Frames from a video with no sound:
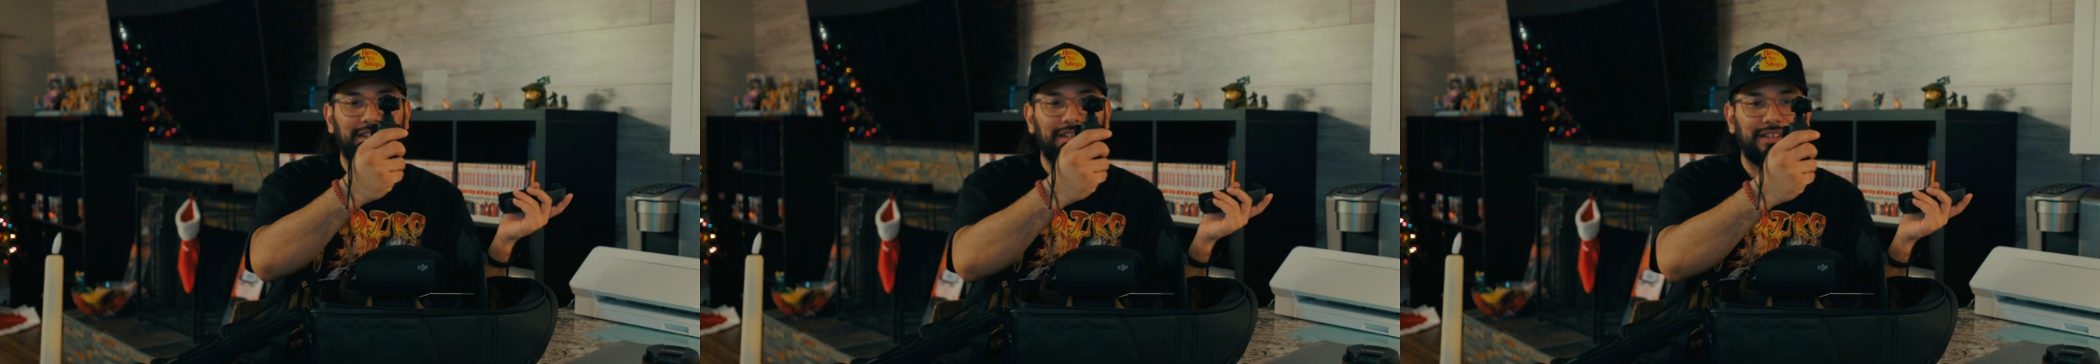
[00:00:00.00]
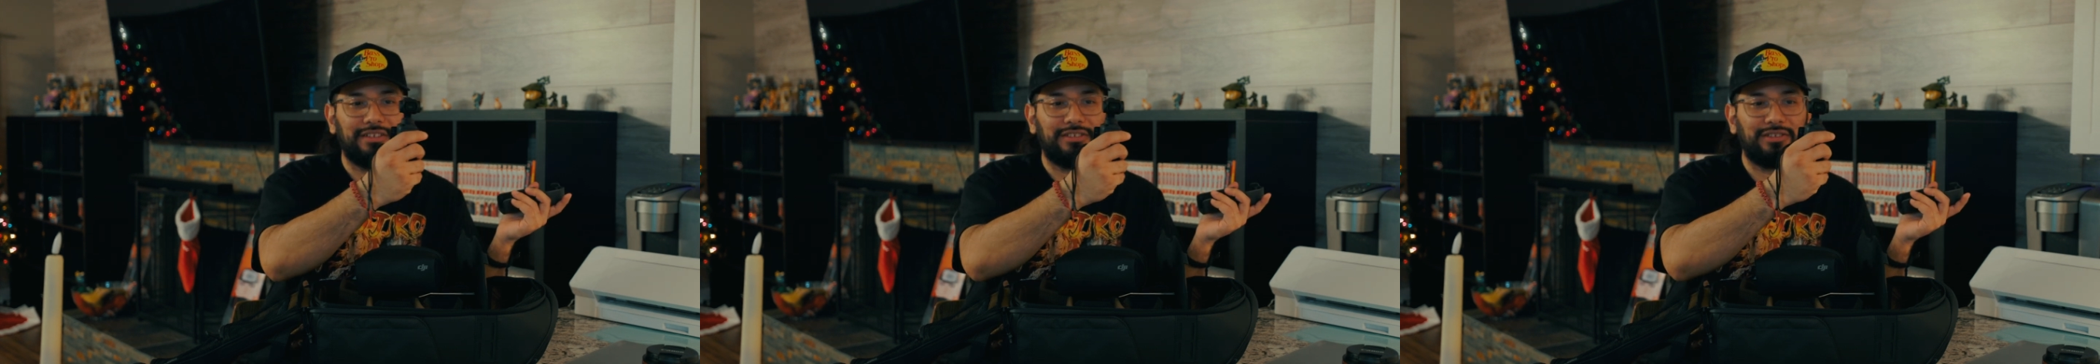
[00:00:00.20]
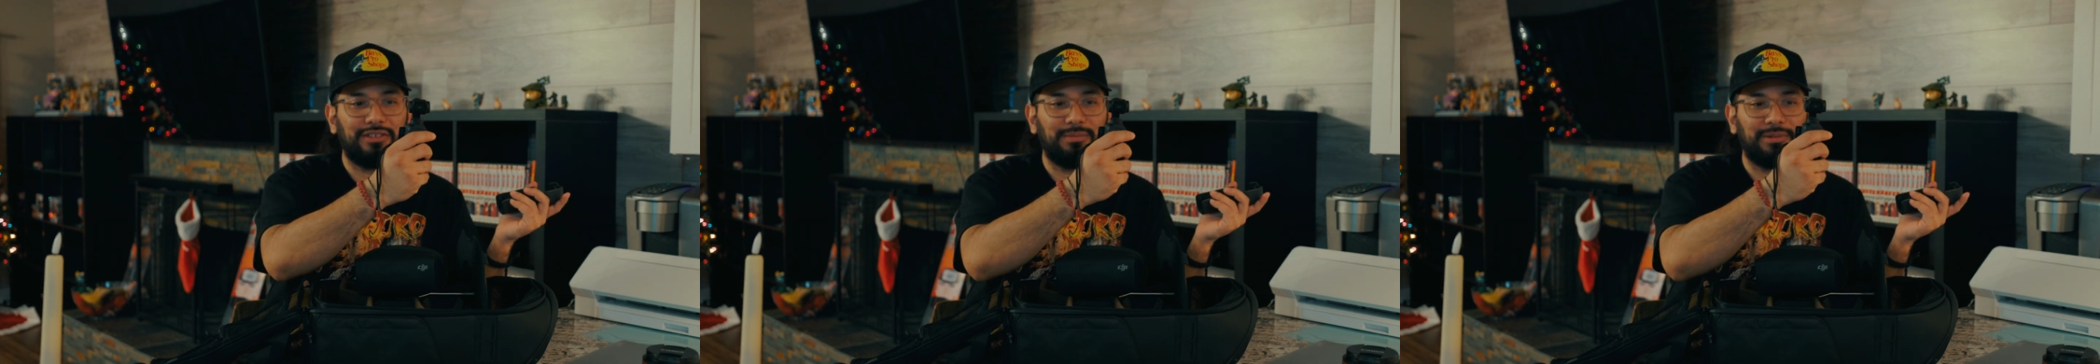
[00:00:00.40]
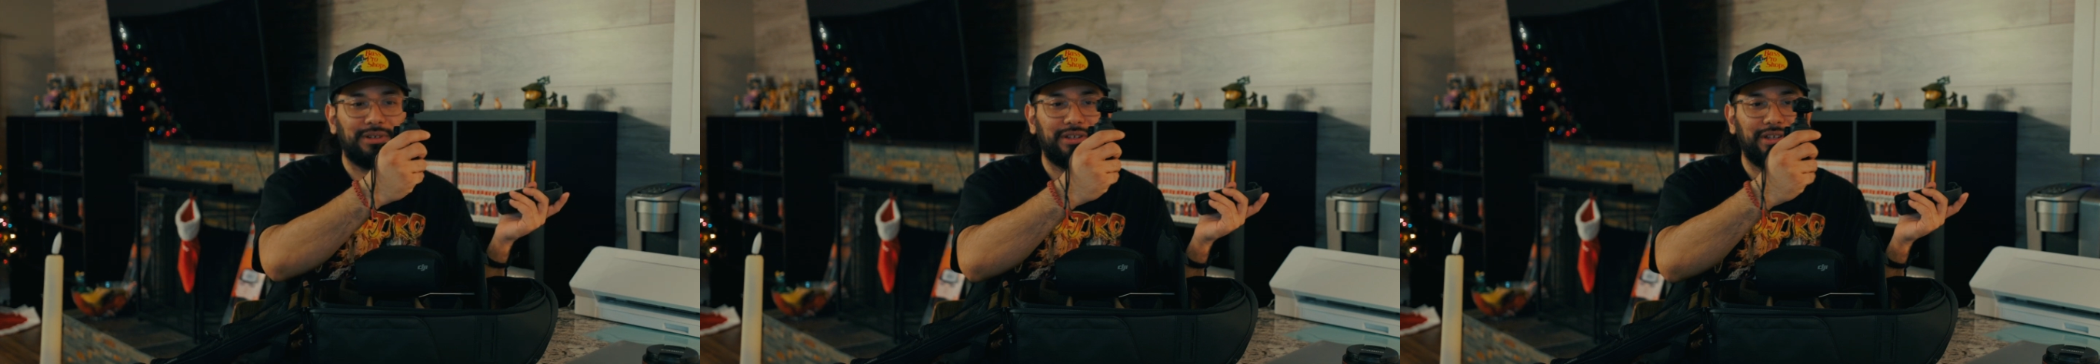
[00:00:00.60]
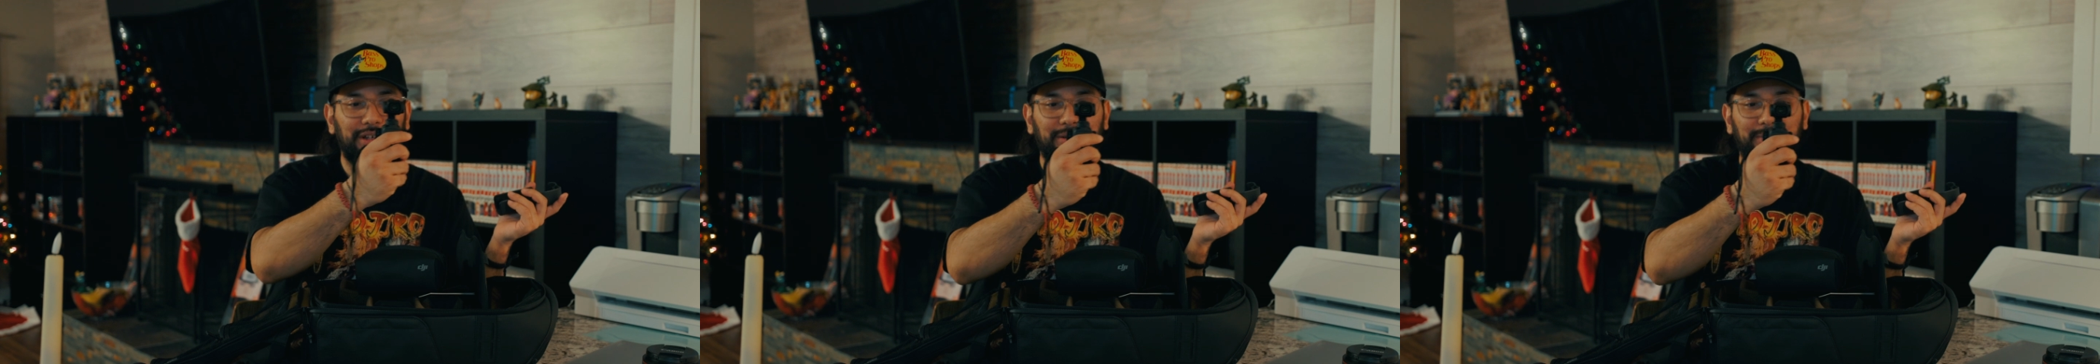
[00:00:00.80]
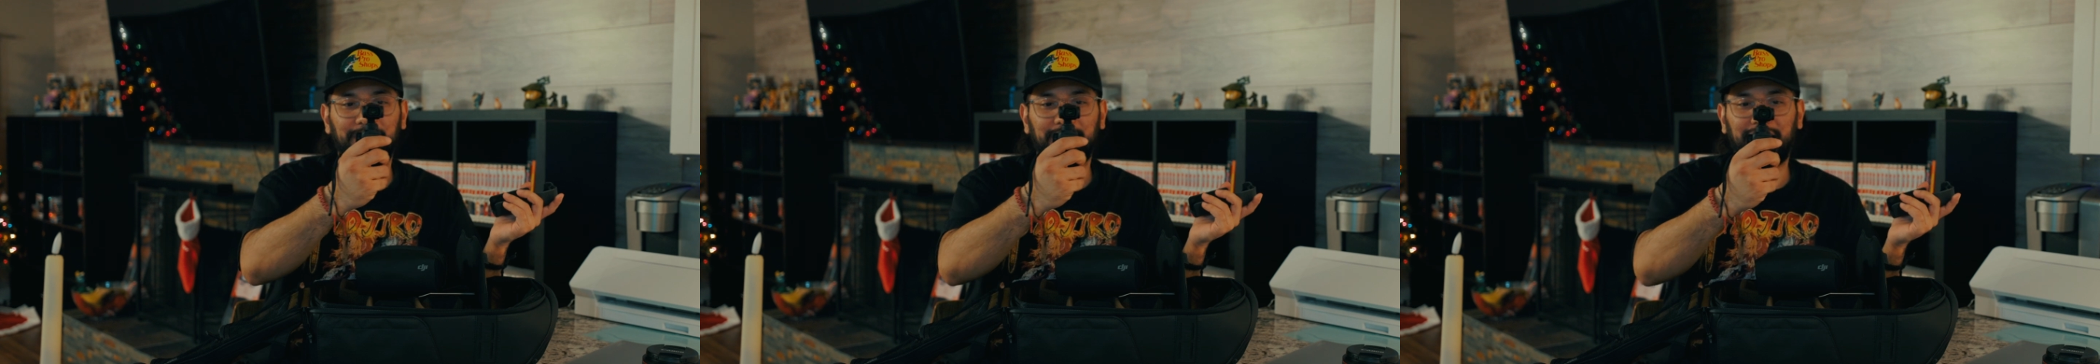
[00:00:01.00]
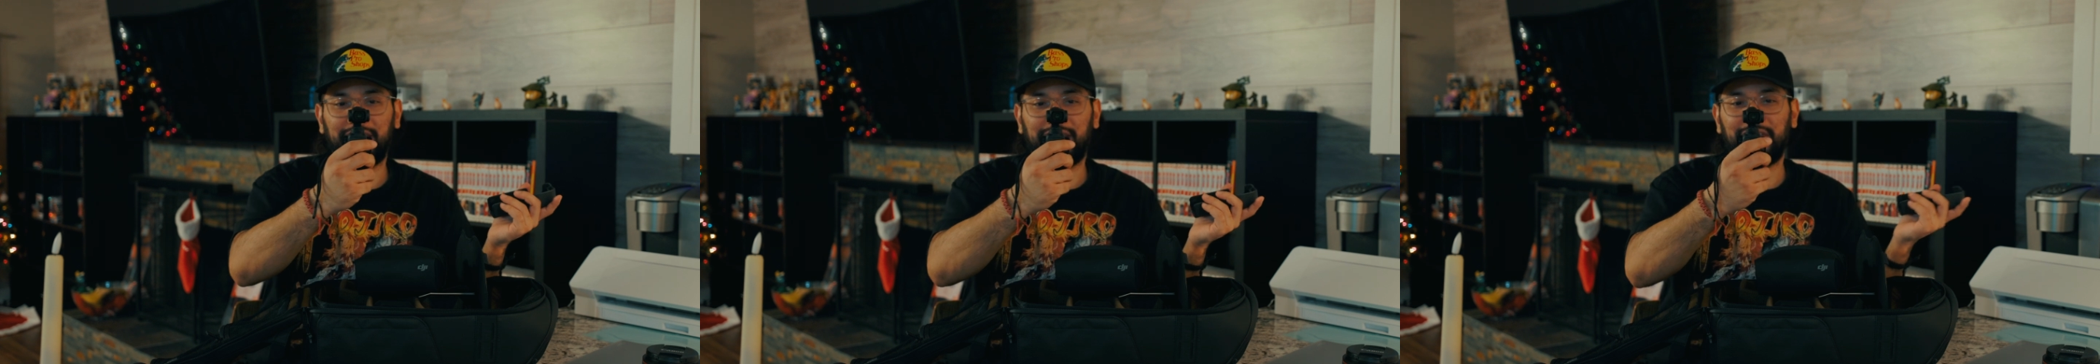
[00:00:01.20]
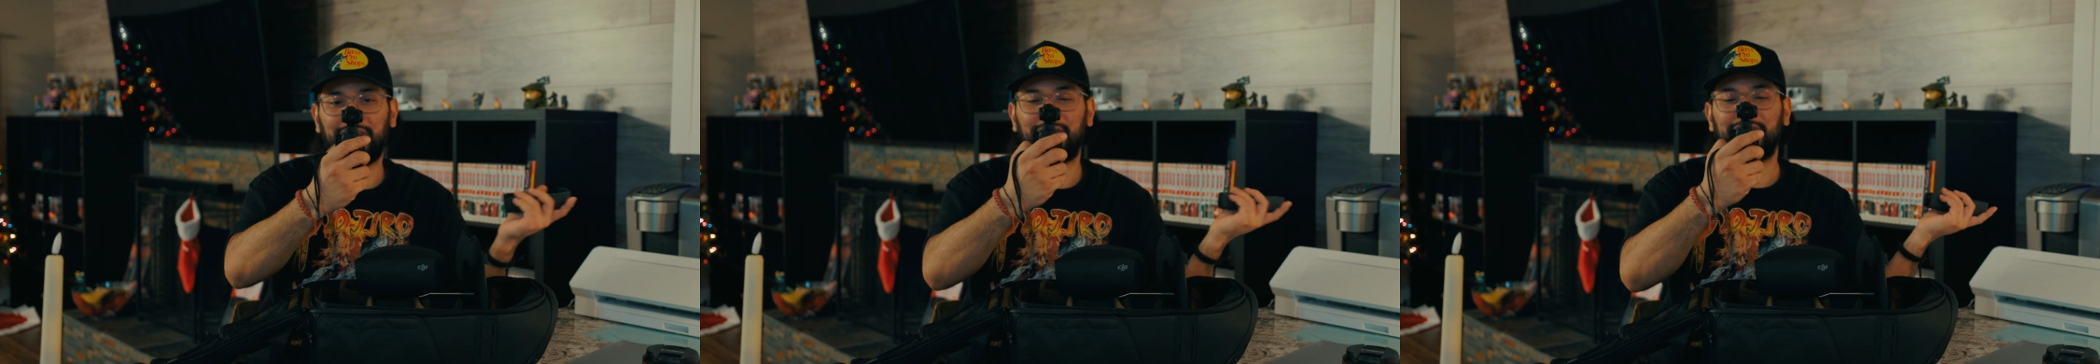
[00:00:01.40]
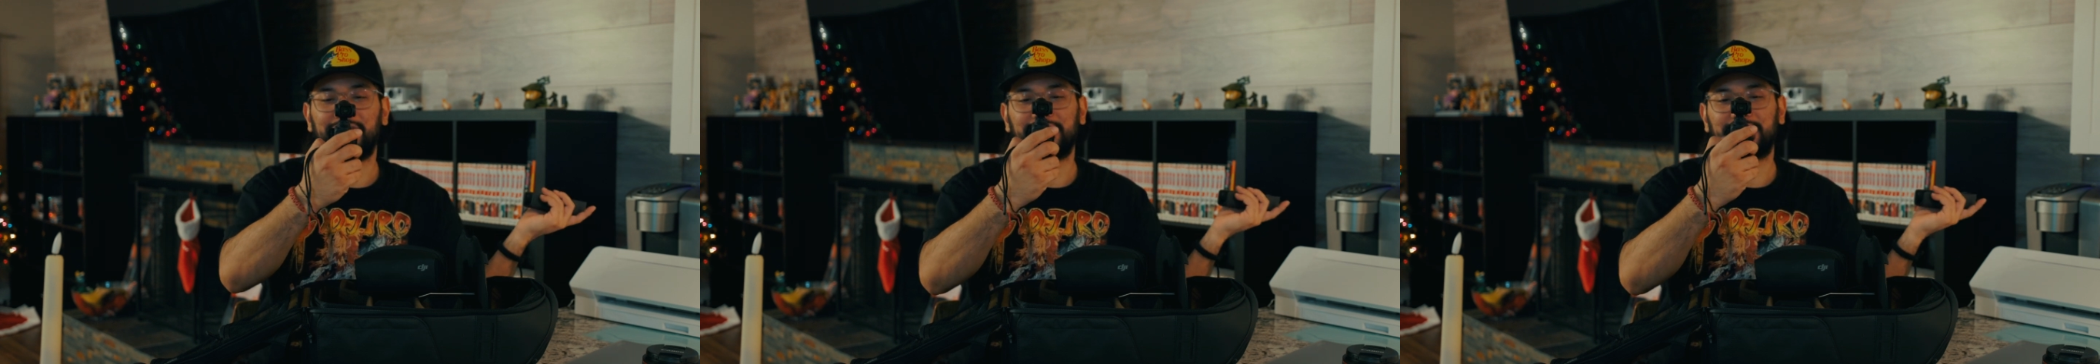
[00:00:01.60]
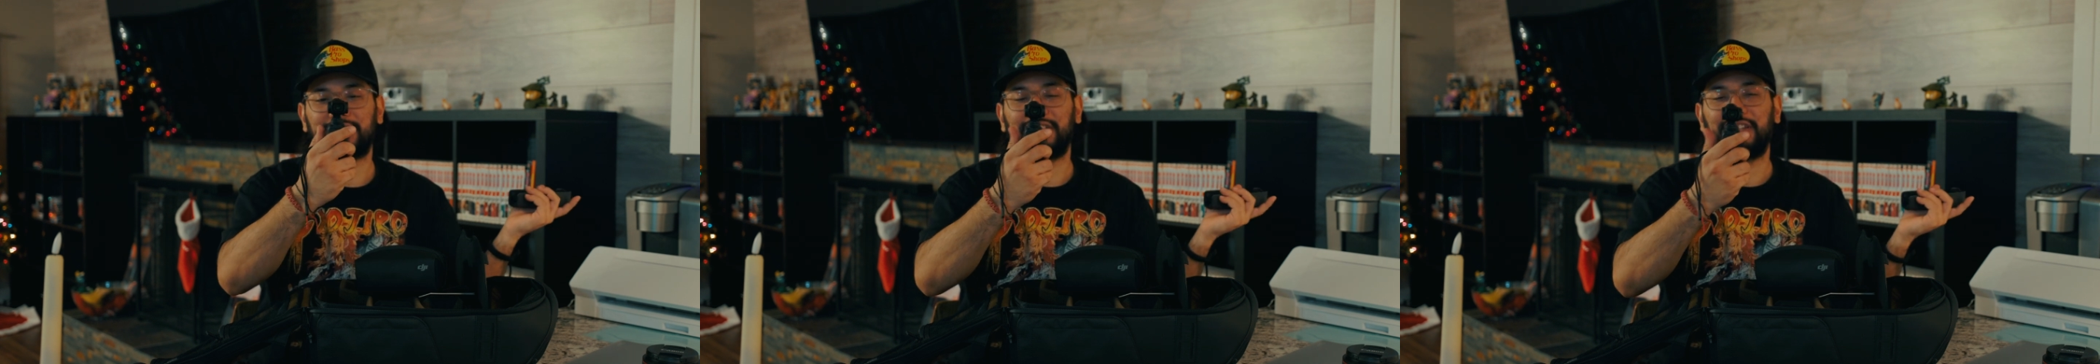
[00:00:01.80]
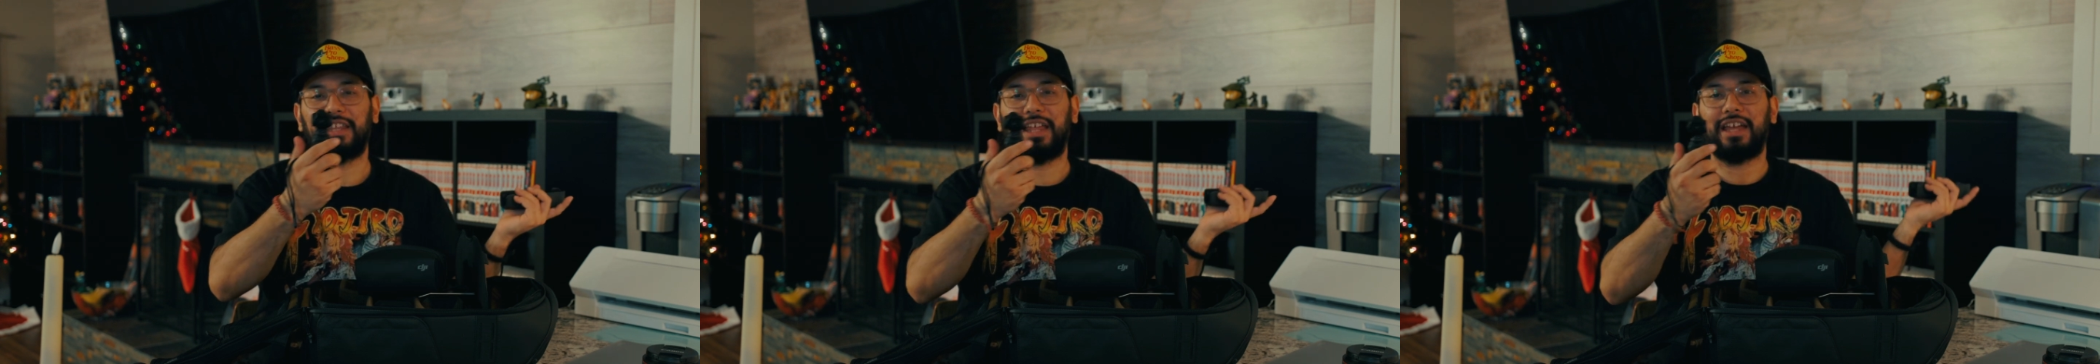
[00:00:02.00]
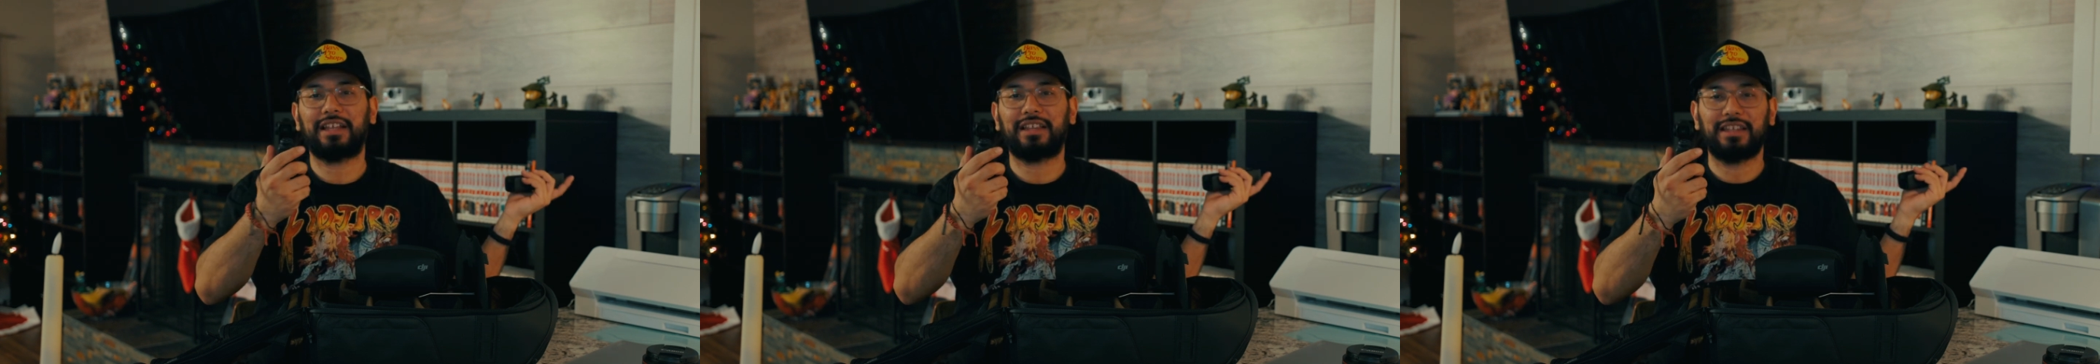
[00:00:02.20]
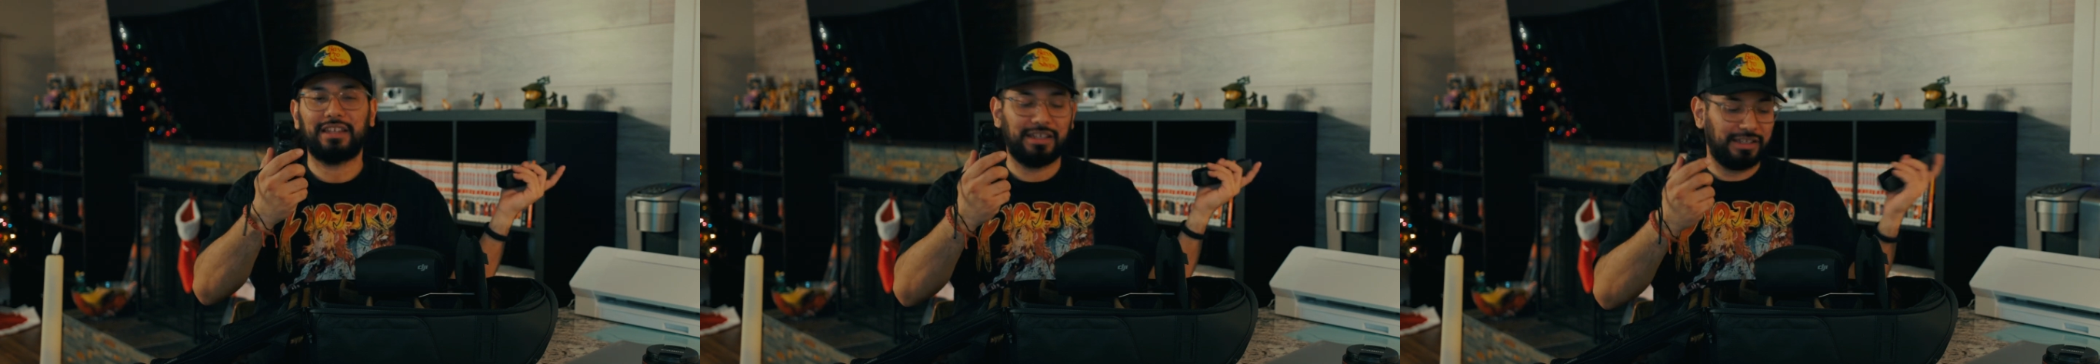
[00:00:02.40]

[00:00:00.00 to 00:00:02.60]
is super dope. And then you could just connect